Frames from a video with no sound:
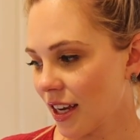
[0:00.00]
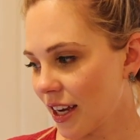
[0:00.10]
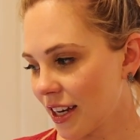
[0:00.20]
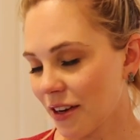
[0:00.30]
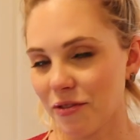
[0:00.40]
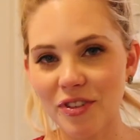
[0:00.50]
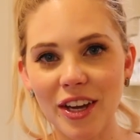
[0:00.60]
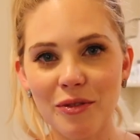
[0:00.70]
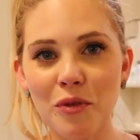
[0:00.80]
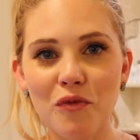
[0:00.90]
And I fi-
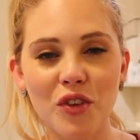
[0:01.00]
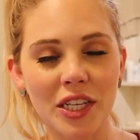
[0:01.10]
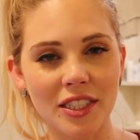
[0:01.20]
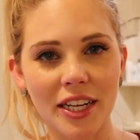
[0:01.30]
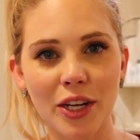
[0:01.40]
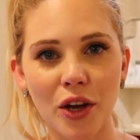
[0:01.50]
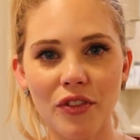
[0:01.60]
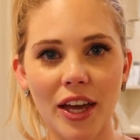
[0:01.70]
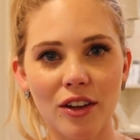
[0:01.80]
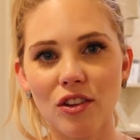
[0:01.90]
I've been fixating on
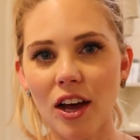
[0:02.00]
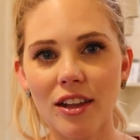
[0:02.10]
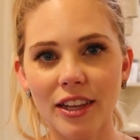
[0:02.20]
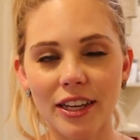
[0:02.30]
that a lot